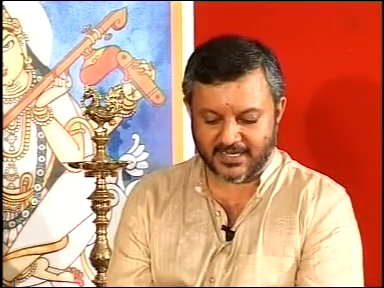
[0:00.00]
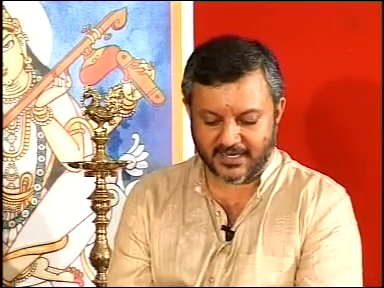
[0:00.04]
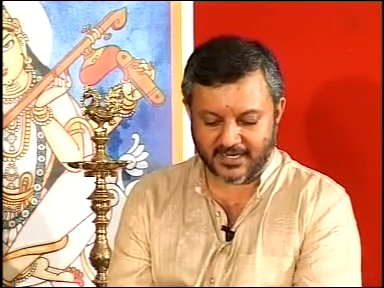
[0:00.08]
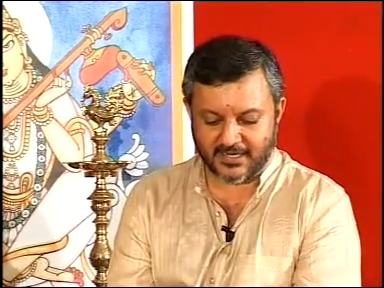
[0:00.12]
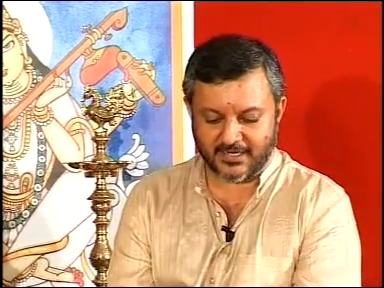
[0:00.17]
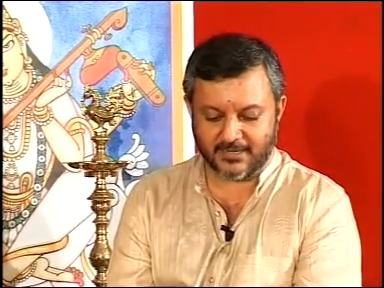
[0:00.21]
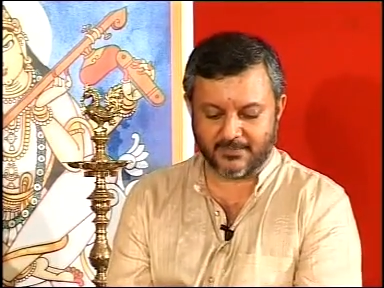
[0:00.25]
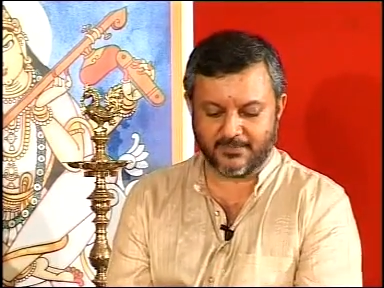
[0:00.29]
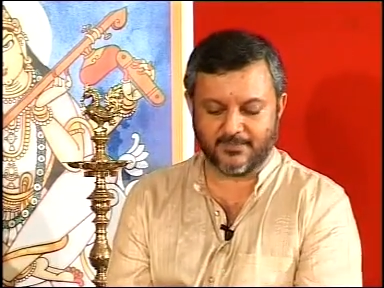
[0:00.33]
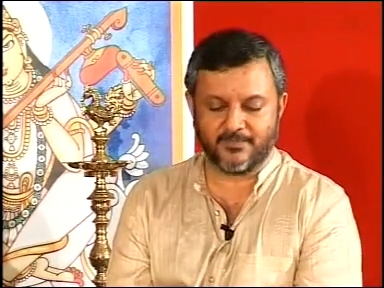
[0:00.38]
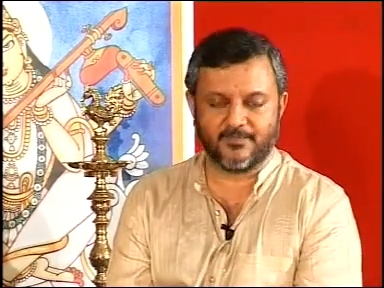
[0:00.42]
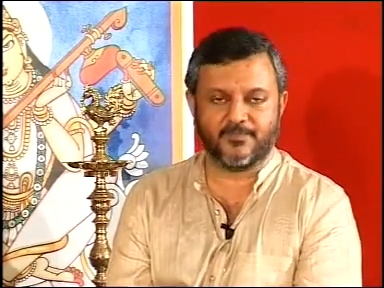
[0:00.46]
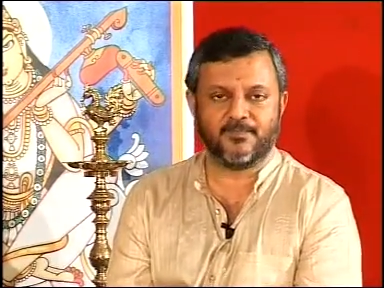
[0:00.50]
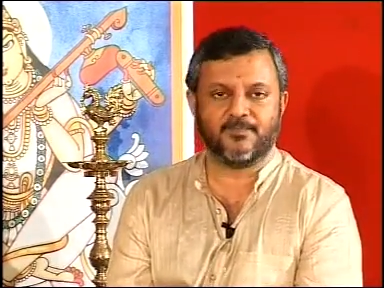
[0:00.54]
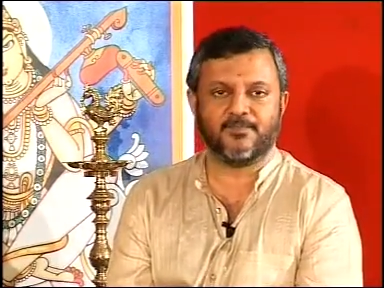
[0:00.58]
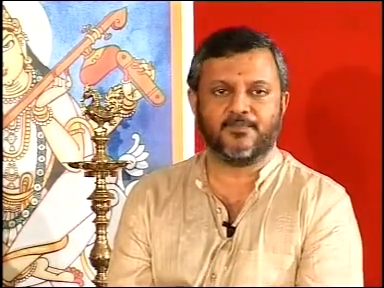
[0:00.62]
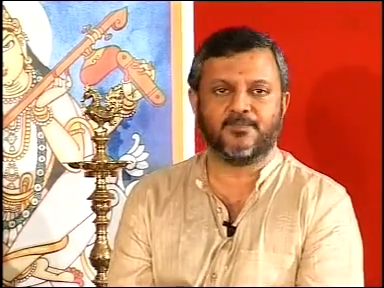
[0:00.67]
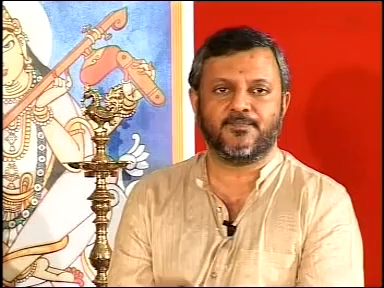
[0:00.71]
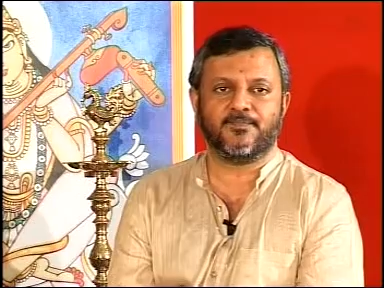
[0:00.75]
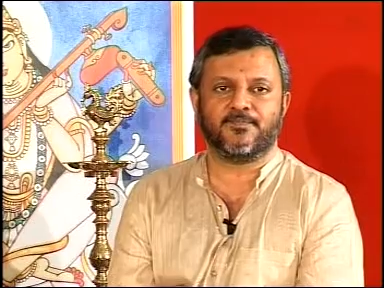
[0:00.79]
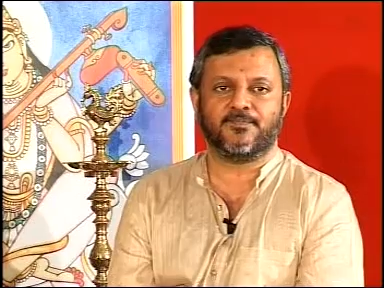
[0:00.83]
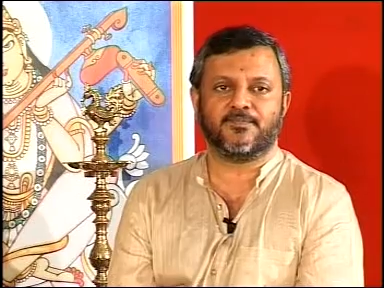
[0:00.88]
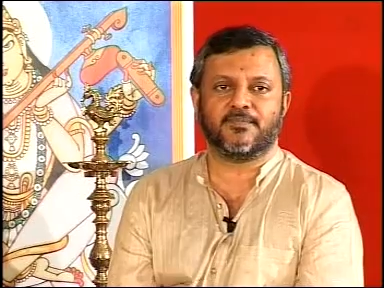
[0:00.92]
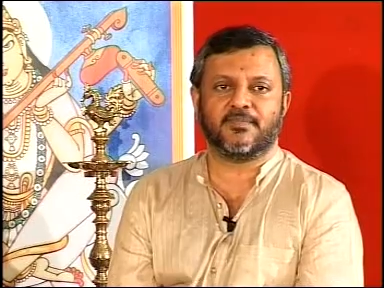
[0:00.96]
charanam,
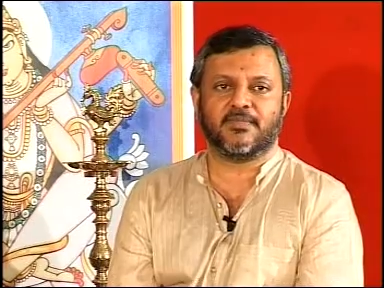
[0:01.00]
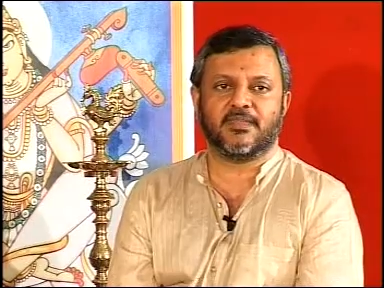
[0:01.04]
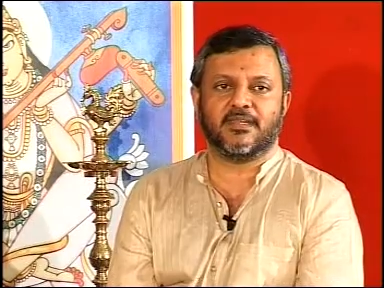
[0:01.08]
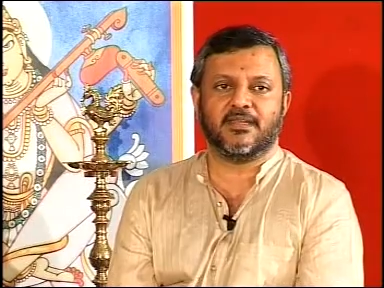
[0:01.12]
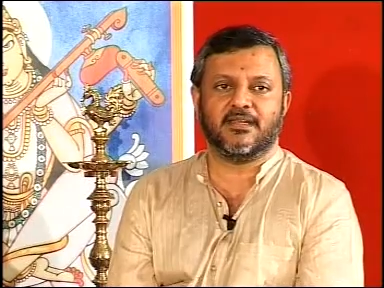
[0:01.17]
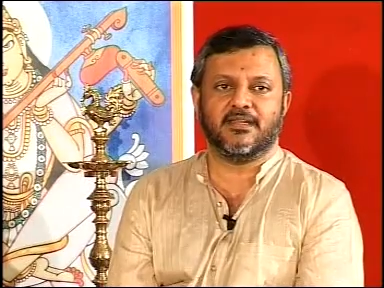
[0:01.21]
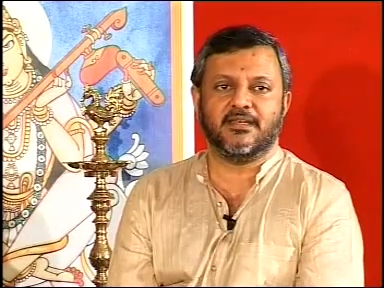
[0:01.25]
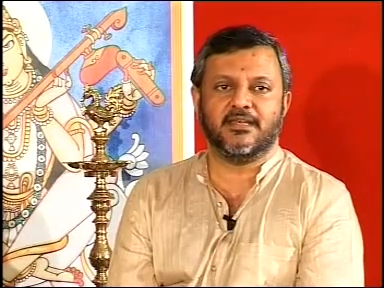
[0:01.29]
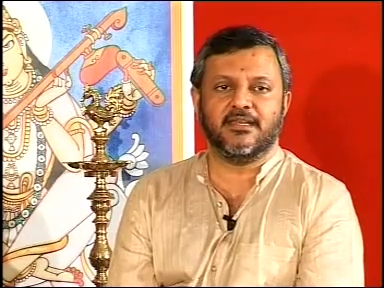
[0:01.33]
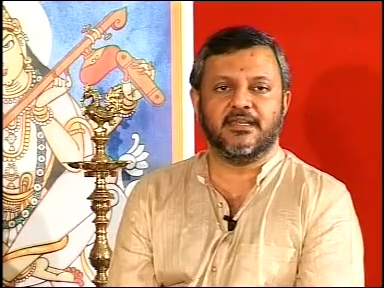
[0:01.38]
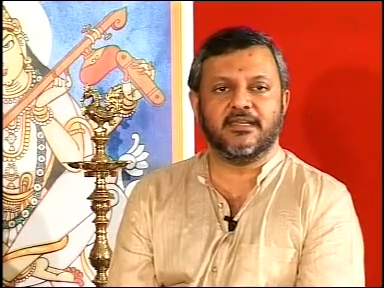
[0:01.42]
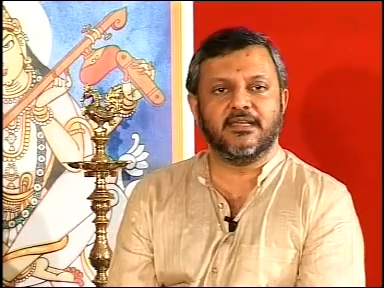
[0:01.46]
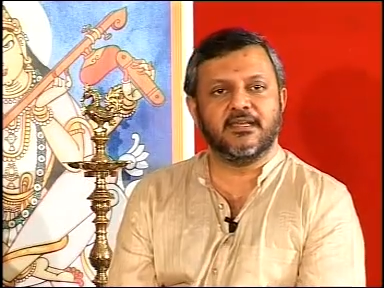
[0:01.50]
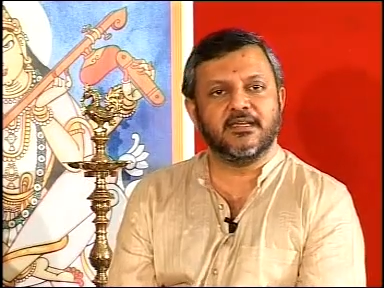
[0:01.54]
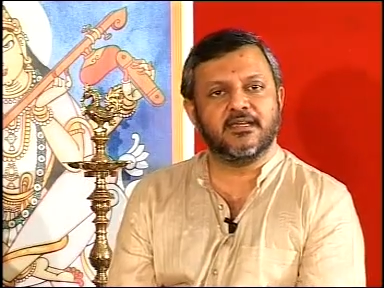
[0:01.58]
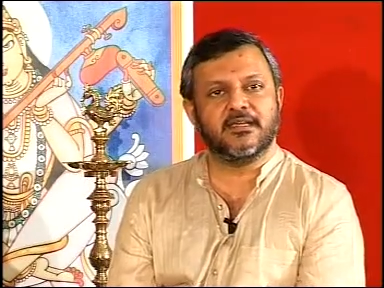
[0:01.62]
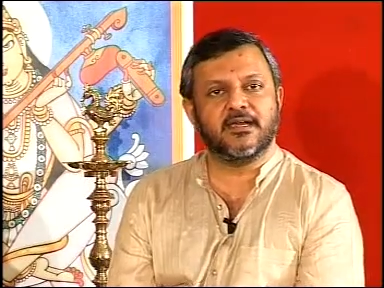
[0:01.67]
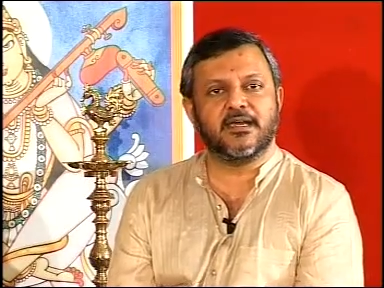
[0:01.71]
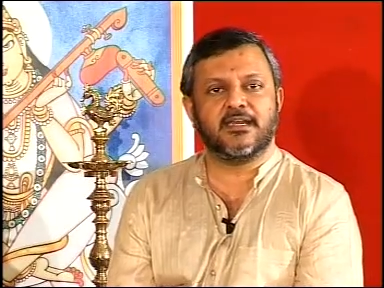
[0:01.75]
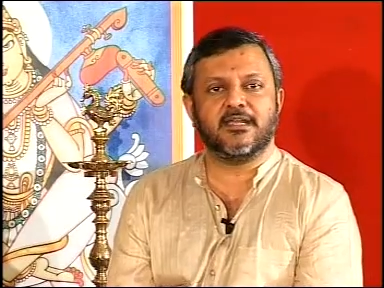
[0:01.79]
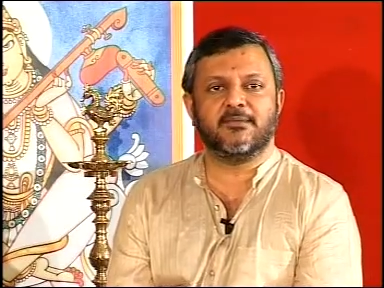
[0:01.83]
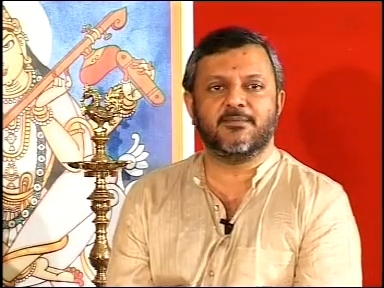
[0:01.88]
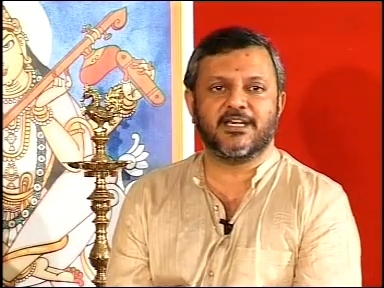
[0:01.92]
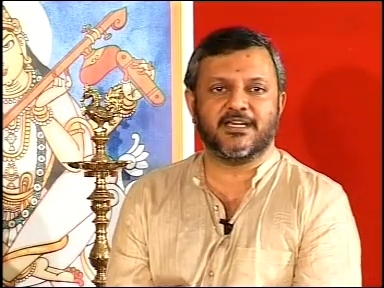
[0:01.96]
ni
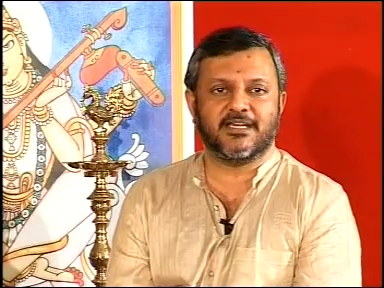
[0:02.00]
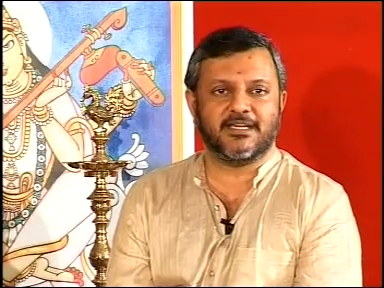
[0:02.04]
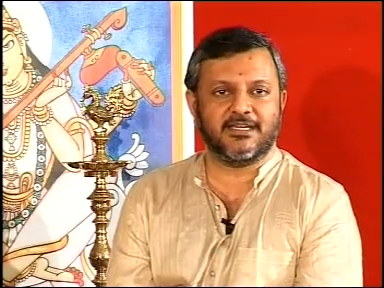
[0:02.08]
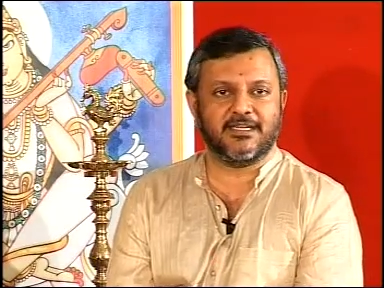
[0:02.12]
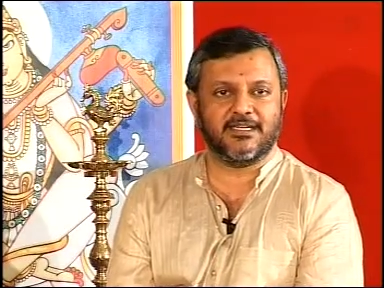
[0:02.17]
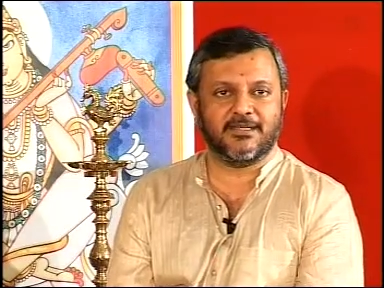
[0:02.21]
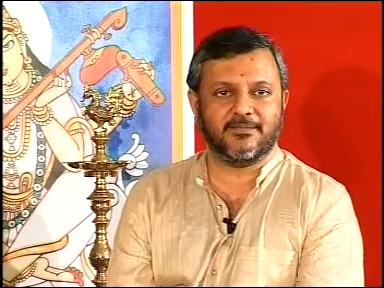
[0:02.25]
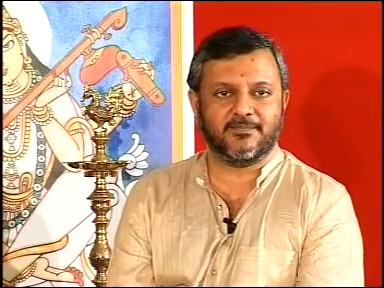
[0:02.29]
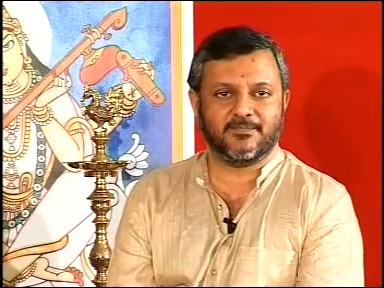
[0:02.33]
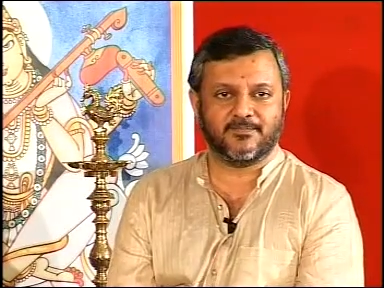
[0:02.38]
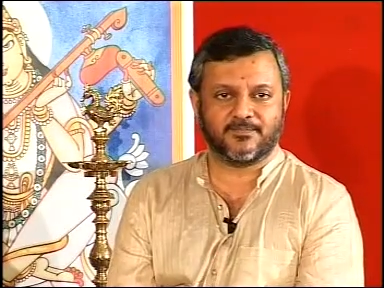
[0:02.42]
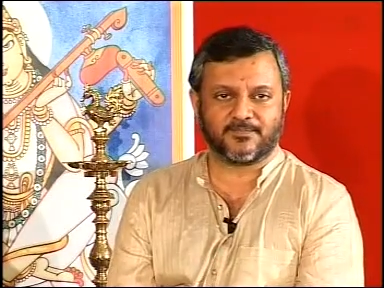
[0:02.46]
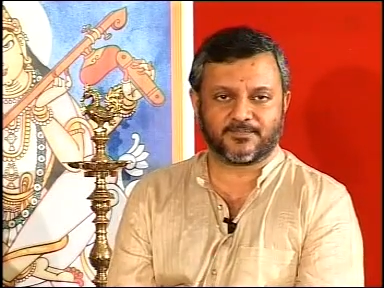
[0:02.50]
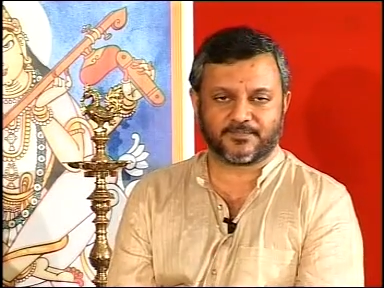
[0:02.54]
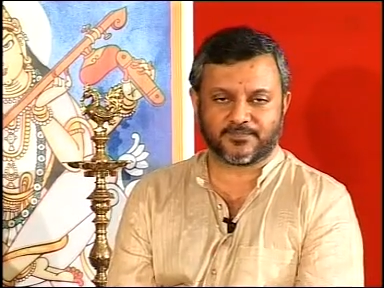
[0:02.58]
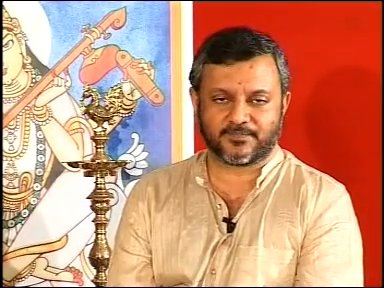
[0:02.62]
garimagani,